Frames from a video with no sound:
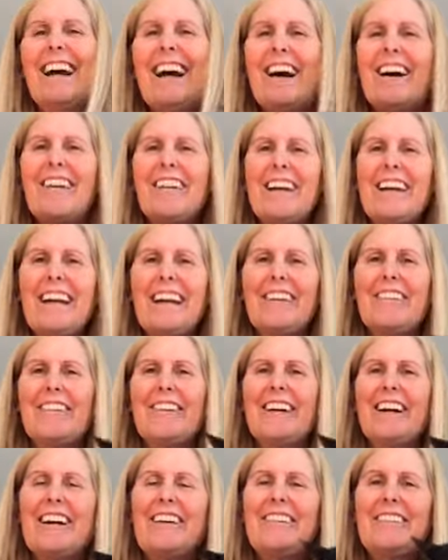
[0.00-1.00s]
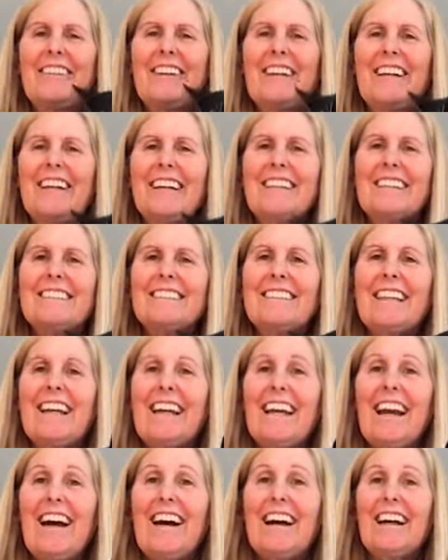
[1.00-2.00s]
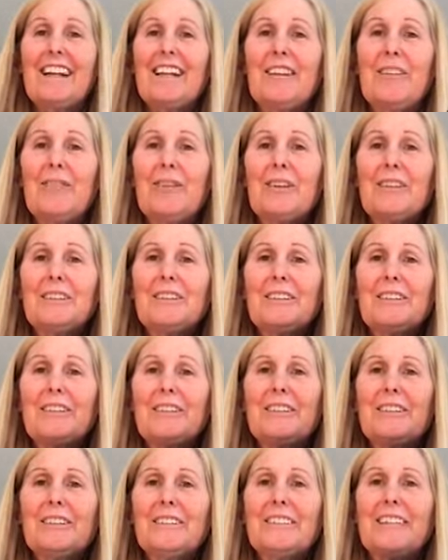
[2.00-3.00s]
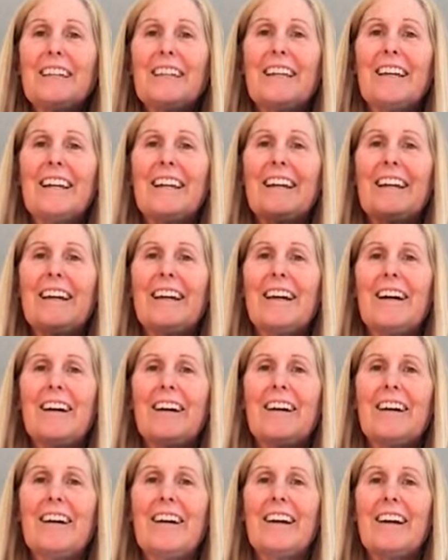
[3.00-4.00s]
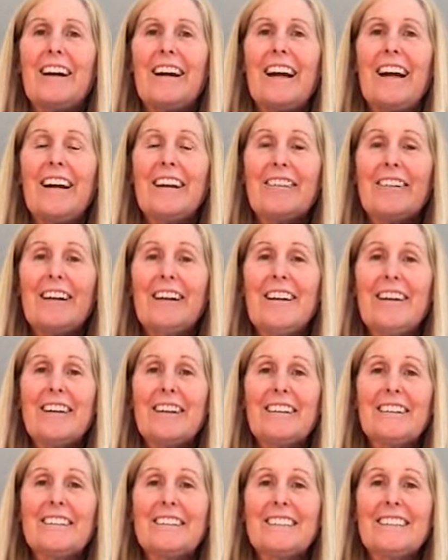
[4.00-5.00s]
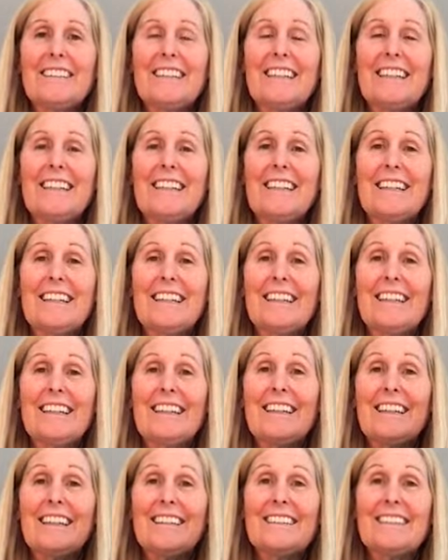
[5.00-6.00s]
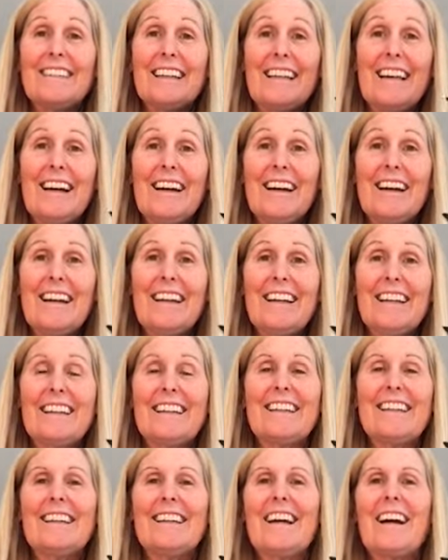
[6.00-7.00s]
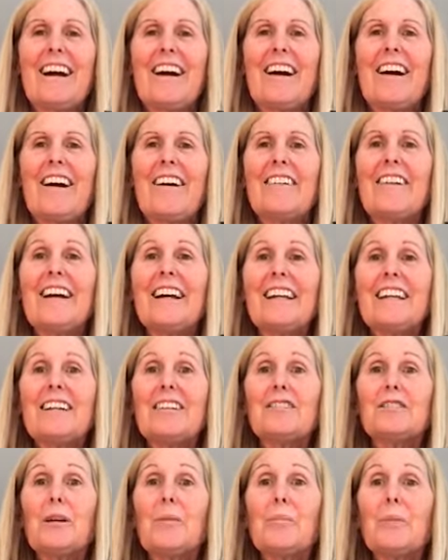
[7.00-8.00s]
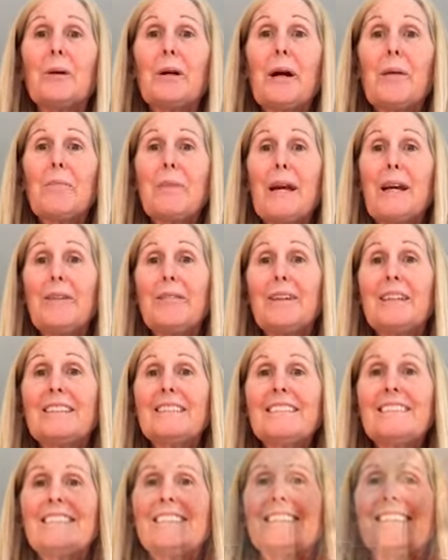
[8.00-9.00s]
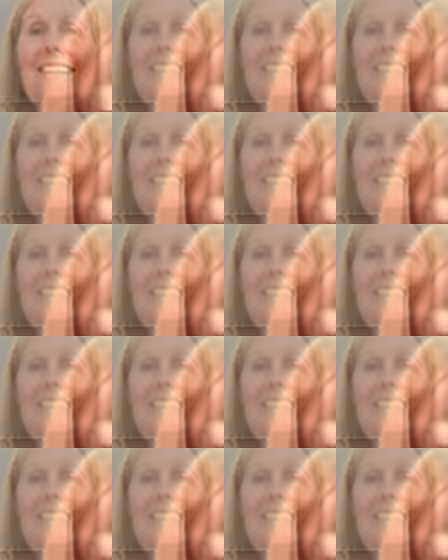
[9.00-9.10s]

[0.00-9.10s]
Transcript: okay, Oreo, say hi to the boys and girls at Great Hearts say hi. All right, here's our book on penguins.